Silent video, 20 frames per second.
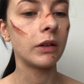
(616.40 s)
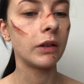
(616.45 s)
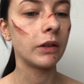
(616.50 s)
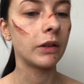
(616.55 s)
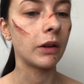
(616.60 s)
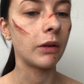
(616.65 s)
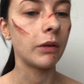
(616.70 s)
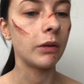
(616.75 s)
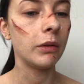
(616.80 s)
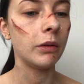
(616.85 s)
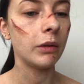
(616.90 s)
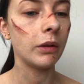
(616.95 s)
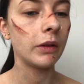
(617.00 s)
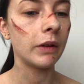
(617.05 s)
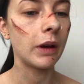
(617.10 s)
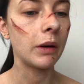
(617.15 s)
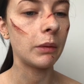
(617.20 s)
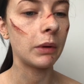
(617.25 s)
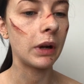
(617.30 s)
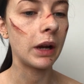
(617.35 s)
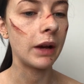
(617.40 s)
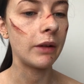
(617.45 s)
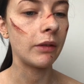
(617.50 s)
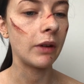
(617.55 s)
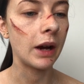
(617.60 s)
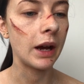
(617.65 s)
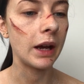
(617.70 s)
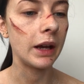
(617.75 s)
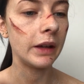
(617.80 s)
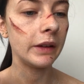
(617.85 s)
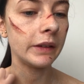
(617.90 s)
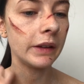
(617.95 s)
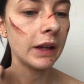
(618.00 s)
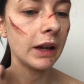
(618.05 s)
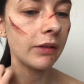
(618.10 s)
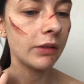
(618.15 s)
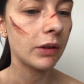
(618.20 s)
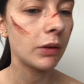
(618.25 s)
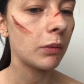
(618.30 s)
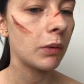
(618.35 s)
So they were like, right, is he
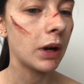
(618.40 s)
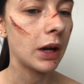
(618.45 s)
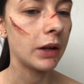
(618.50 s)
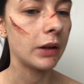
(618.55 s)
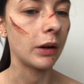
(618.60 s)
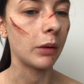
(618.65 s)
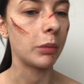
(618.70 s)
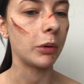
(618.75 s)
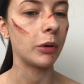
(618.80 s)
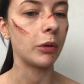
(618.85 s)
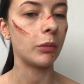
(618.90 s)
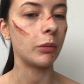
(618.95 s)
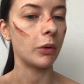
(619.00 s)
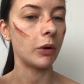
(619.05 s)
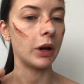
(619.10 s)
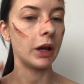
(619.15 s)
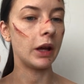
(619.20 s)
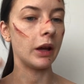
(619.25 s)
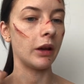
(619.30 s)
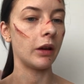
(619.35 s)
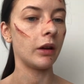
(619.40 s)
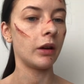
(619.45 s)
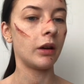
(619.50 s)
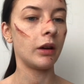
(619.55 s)
having a wind up or what here?